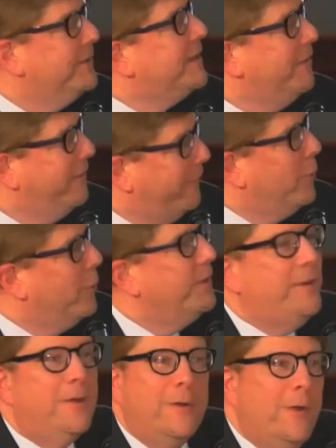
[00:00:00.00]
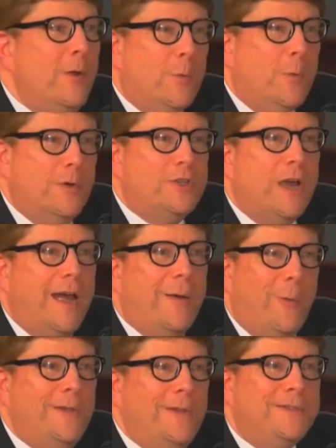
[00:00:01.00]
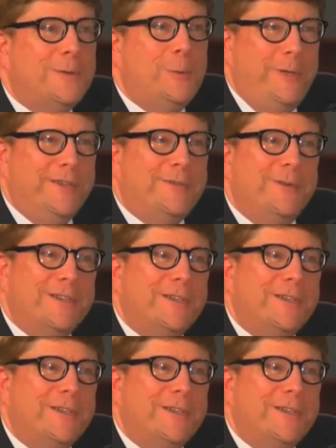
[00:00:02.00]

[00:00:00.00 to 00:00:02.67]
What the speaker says: and the fourth year we're shy one school district,